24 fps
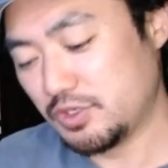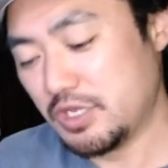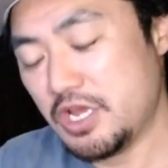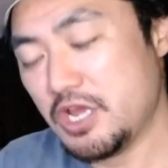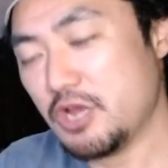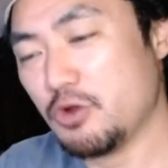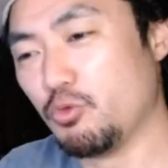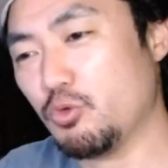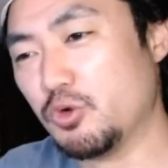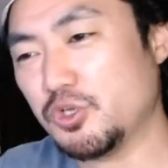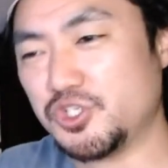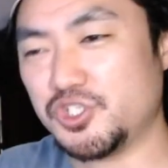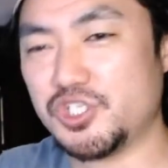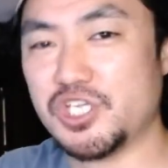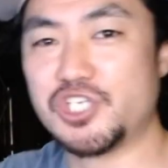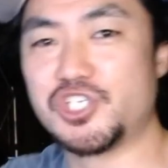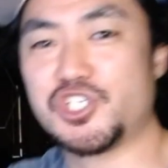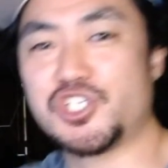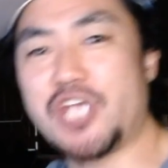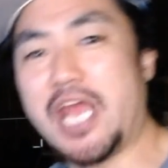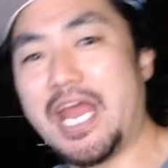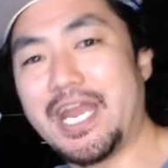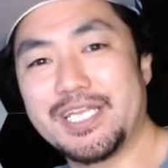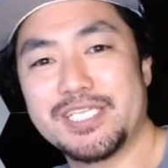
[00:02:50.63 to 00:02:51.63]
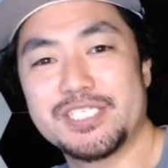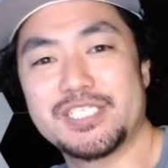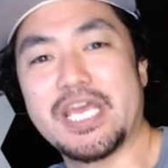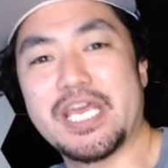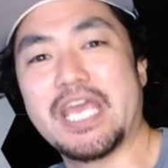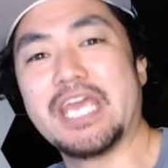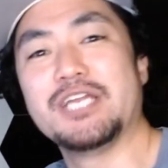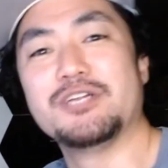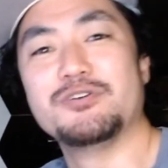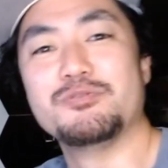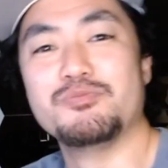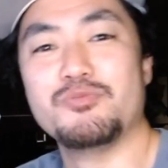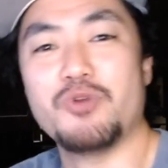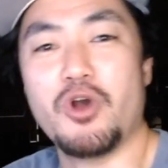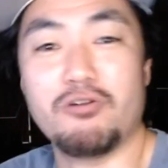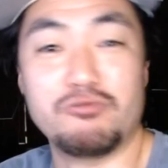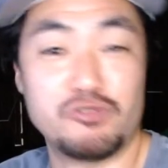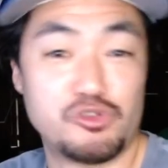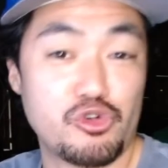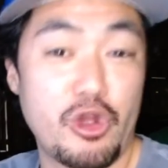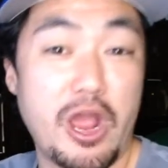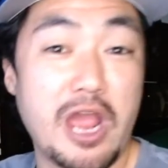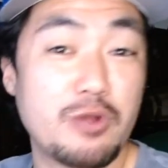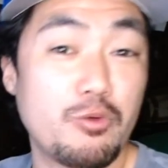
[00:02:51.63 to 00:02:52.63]
was the Channing Tatum of
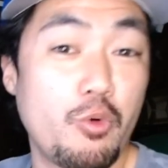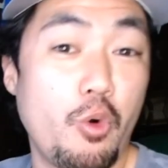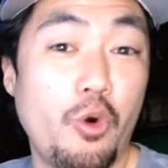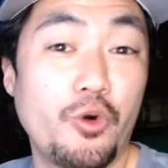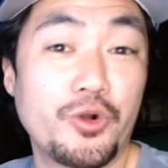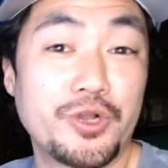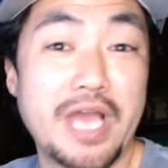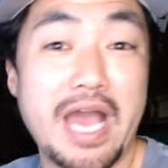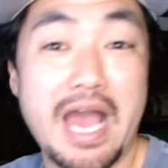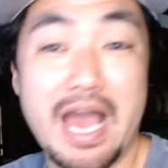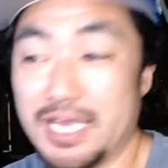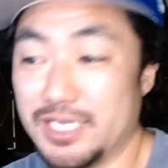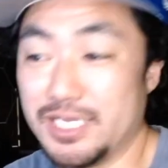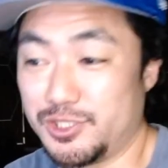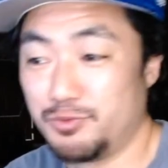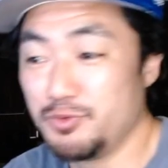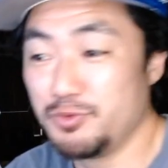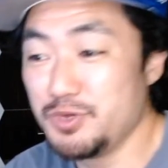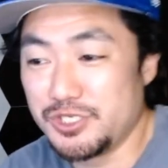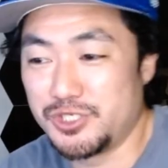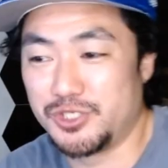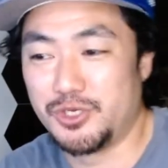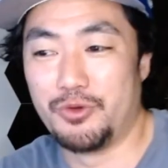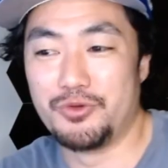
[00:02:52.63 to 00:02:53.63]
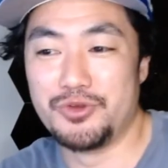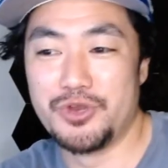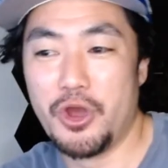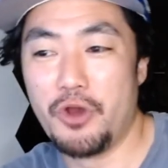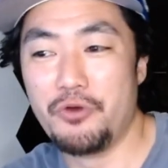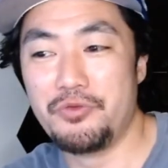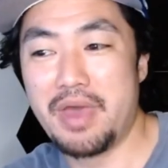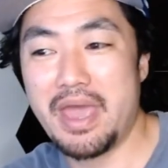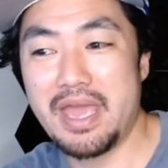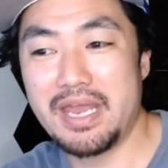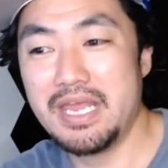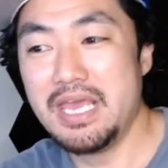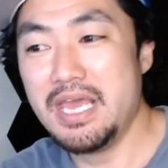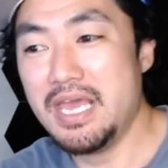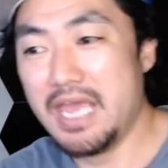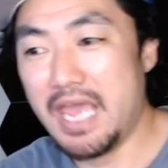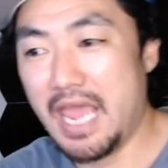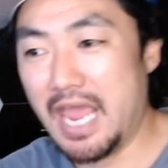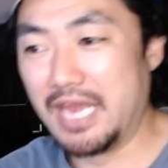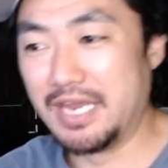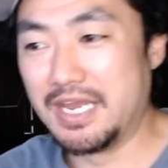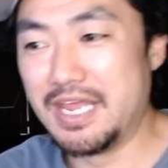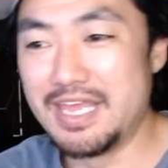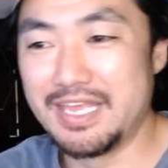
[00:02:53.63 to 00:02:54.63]
drywall guys and we just don't know that?
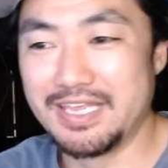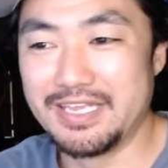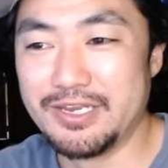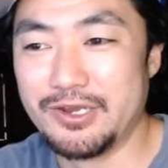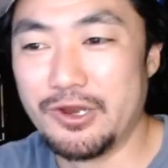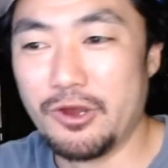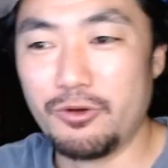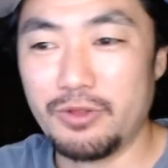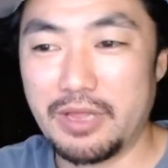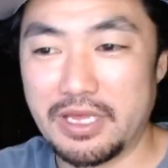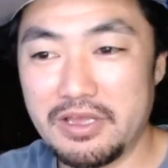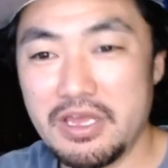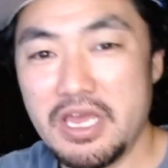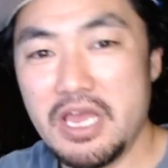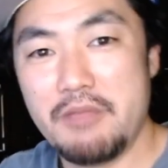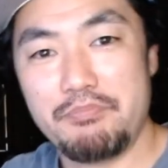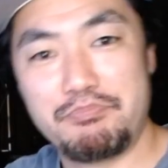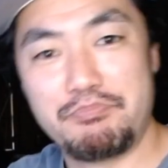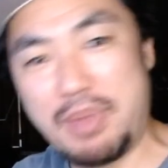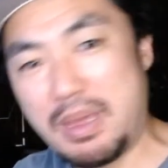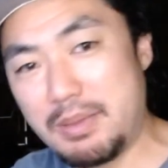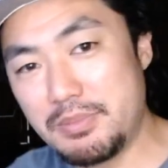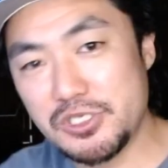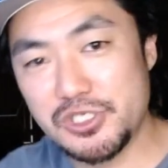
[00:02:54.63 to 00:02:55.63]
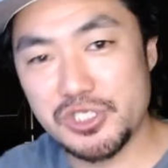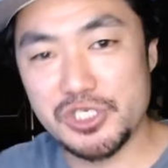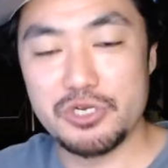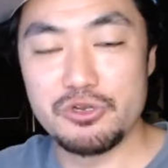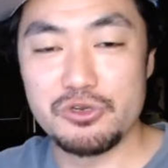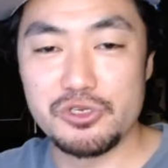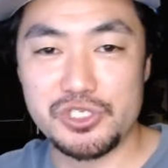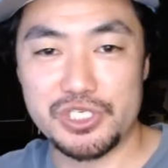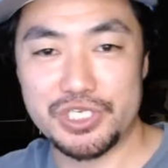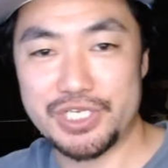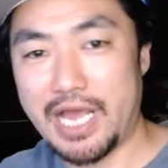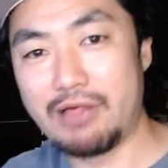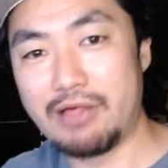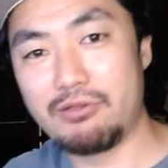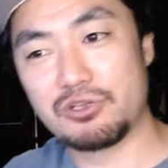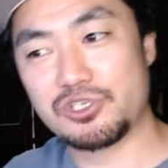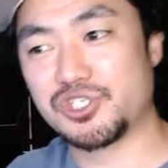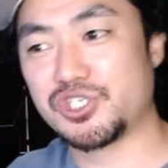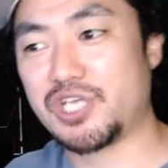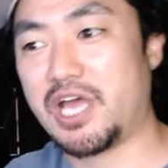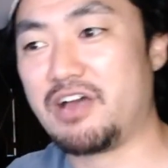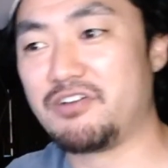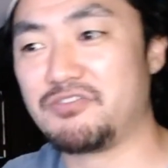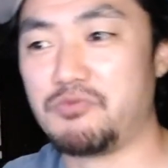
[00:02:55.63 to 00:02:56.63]
And, you know, like, babysitter is a college
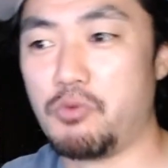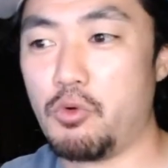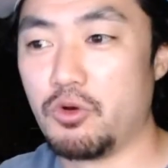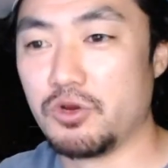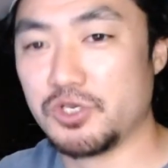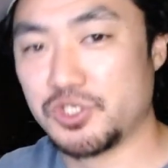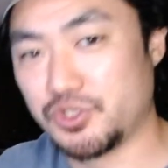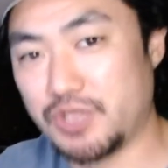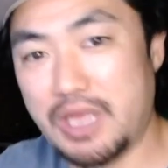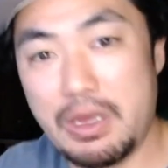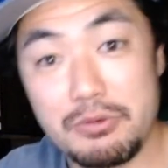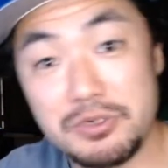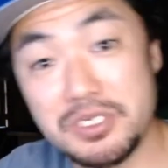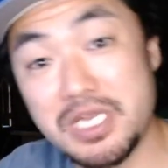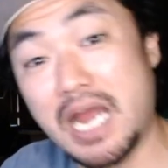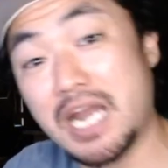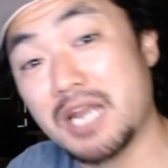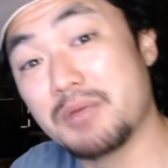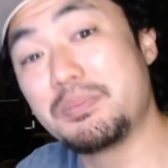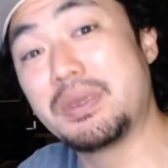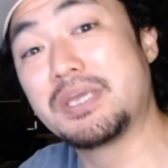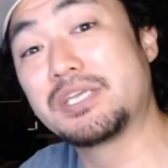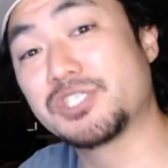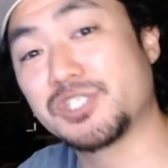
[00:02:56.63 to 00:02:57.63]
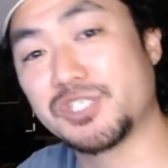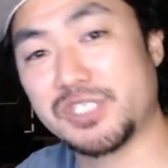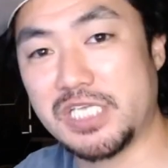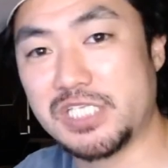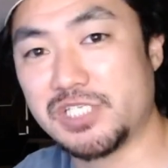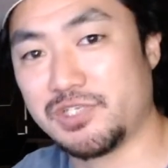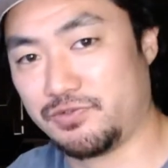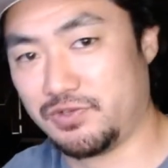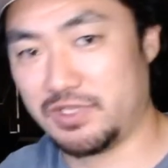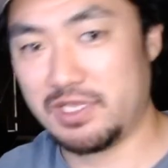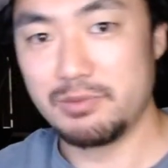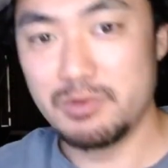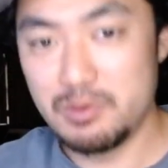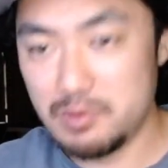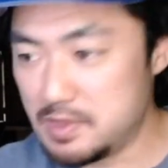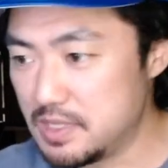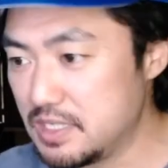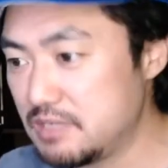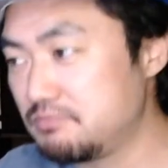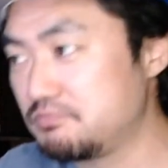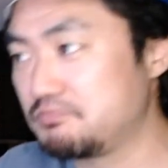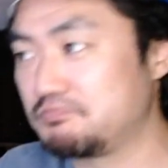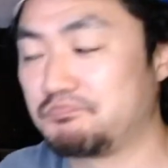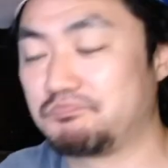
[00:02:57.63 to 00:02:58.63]
sophomore, so that would kind of make sense for them to be
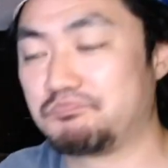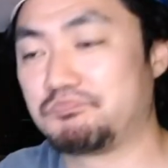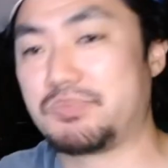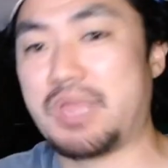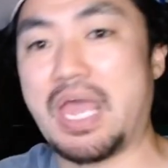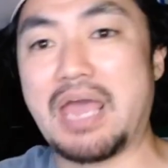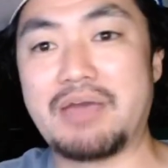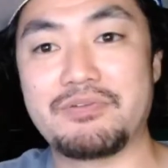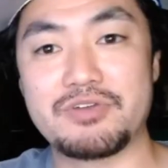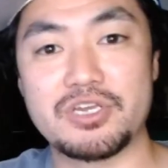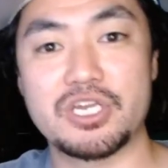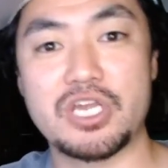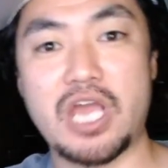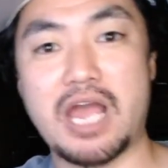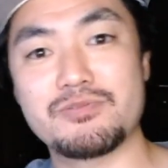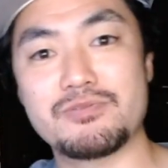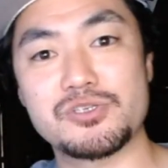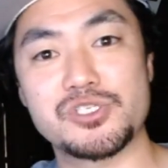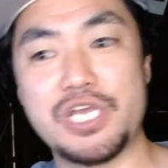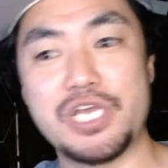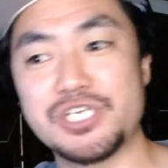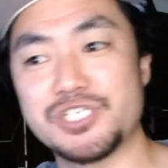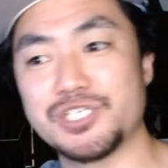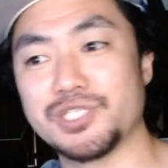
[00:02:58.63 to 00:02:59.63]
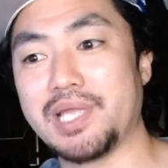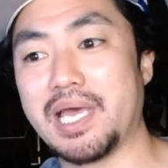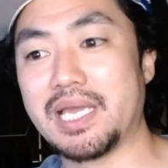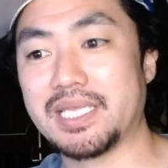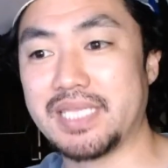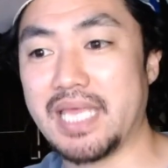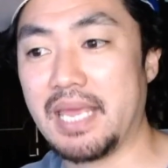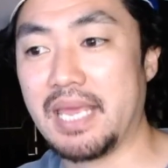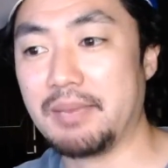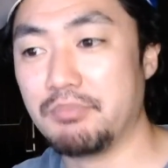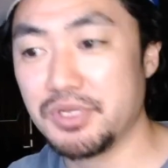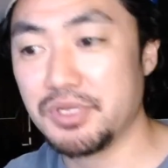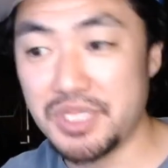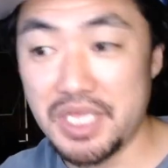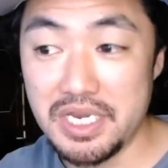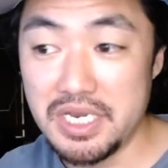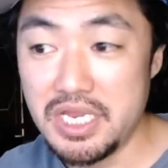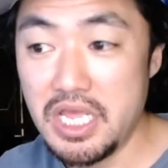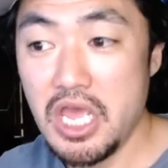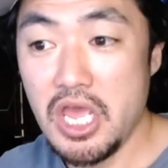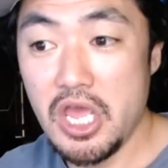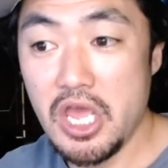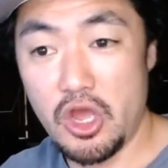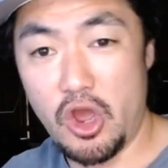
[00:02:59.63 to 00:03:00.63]
having a conversation like that. But then
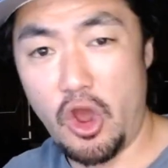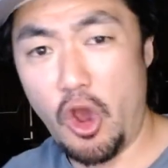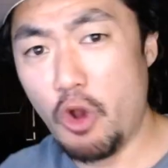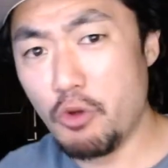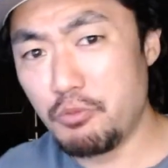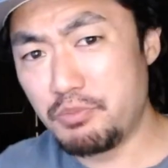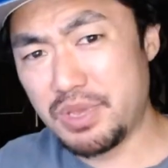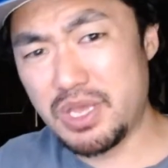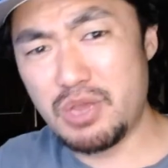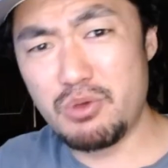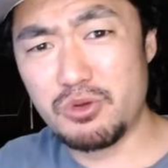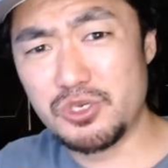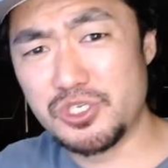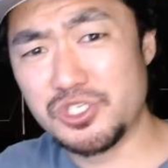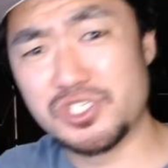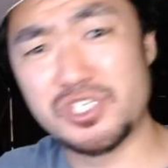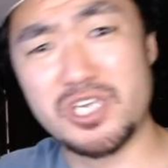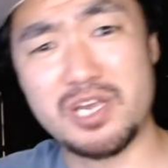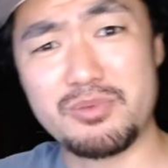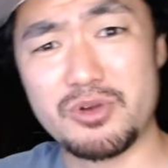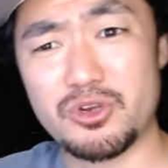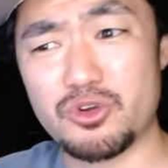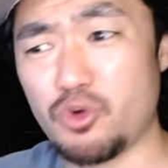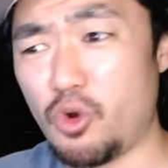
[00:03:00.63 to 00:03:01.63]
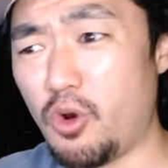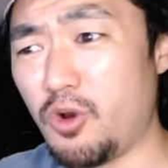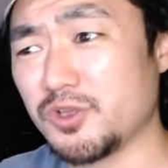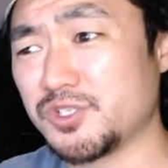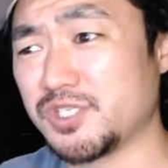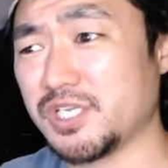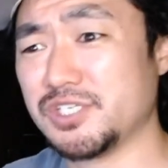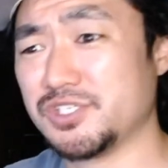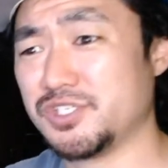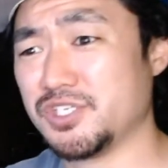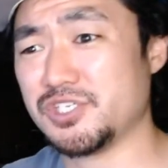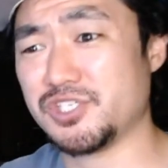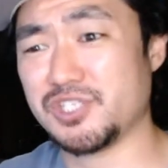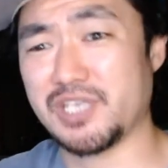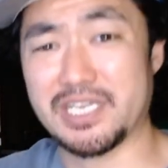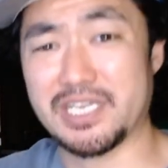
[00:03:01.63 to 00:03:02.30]
OP would just come across as this, like,